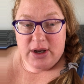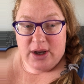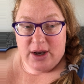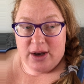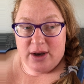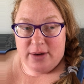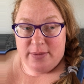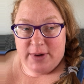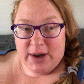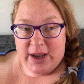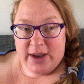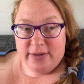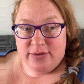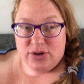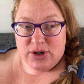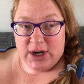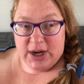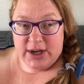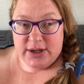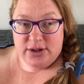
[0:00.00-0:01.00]
um, I have
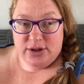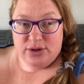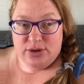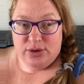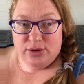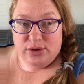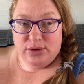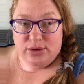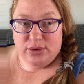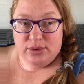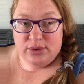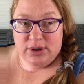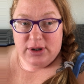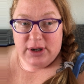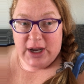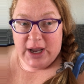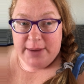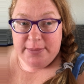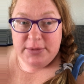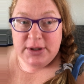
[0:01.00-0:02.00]
tried to do,
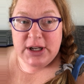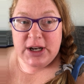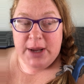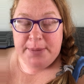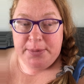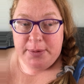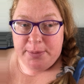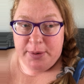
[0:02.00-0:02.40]
I'm the type